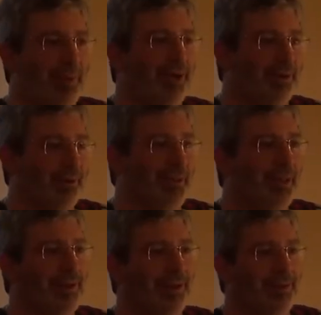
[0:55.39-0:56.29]
about your
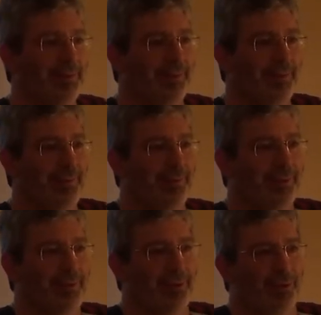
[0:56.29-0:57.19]
data,
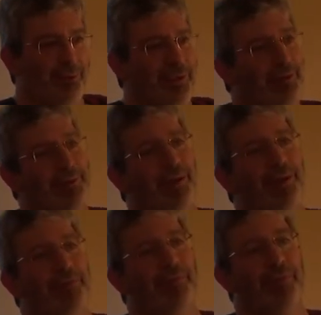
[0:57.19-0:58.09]
you did a
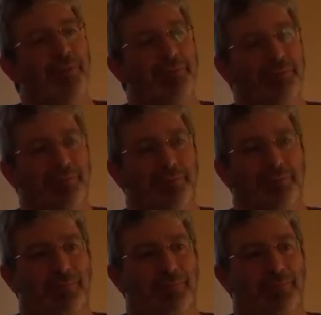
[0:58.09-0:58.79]
lot of this